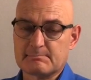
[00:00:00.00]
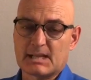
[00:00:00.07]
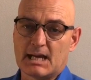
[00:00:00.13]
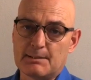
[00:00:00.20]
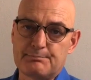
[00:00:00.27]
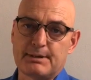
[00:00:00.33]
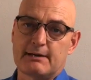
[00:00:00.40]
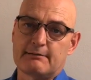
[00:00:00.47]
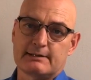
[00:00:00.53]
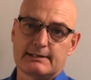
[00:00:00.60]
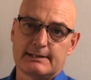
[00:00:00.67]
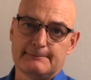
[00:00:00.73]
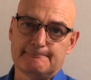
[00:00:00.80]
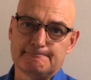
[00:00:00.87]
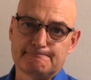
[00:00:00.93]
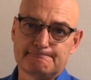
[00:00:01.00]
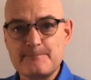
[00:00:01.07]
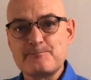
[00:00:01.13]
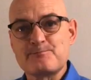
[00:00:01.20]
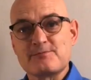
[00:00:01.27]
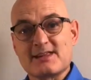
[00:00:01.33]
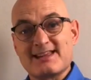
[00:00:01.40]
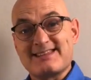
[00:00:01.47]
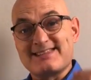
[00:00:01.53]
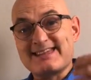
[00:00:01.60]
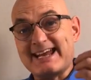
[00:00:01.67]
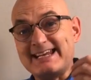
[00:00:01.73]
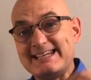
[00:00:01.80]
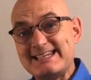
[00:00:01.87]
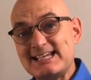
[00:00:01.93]
Apparently.
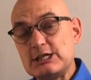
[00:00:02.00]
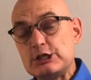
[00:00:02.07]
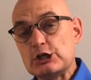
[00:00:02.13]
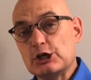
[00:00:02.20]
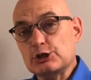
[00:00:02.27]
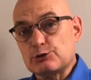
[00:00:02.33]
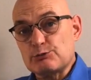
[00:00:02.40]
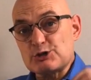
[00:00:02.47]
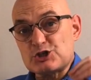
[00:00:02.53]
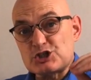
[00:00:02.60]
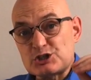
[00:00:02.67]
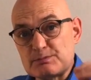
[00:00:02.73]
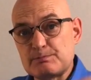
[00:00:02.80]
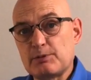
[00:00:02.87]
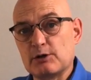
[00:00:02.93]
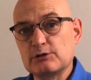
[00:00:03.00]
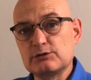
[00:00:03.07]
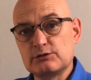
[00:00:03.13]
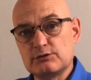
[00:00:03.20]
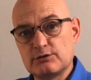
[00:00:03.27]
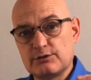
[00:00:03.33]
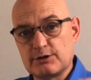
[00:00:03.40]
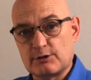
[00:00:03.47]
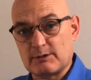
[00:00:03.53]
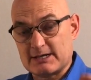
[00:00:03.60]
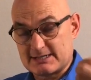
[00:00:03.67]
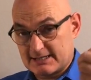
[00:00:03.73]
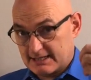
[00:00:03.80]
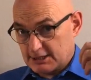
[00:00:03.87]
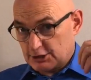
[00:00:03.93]
They did not respond to the
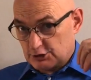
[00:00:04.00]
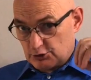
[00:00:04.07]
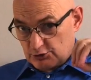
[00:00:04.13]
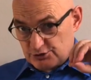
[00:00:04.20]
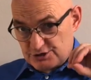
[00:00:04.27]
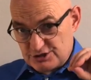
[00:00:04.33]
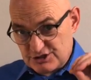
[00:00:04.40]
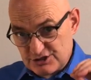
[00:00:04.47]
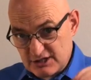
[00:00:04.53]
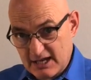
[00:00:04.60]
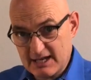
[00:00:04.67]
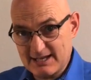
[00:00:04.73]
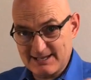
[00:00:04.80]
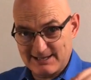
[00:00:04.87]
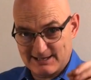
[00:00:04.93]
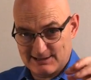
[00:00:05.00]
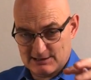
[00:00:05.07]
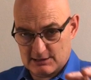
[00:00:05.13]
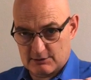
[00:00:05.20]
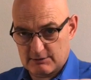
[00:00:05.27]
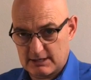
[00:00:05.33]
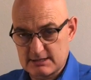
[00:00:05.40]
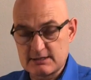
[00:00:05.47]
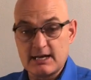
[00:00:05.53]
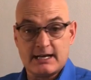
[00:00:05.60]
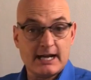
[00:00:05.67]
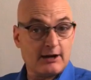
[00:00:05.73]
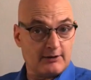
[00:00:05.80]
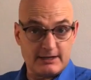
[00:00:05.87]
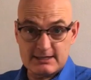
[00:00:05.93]
grace. They did not stay in the grace.
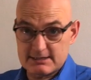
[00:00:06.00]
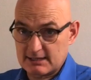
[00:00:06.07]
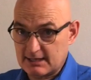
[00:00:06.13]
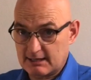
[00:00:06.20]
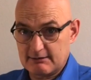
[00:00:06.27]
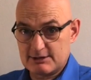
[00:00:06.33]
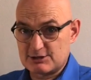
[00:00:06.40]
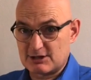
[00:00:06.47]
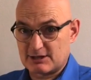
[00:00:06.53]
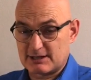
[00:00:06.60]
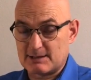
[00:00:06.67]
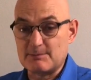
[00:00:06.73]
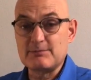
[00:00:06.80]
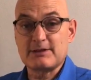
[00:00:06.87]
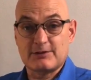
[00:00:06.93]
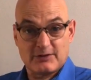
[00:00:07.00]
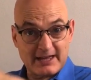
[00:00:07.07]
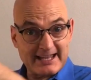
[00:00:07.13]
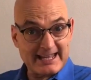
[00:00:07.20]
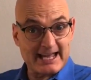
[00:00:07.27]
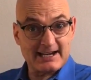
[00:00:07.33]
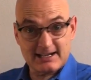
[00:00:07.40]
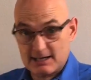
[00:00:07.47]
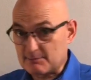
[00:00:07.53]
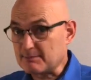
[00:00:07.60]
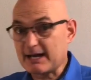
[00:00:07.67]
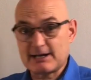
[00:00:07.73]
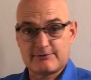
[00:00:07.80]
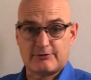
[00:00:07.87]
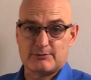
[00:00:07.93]
Now, he's encouraging them that they can come
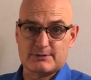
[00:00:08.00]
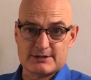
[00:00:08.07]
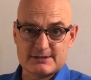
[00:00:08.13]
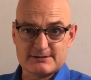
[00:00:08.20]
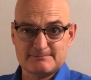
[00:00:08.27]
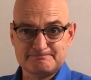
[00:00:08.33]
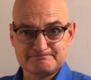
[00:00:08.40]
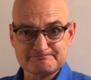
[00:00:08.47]
back from this.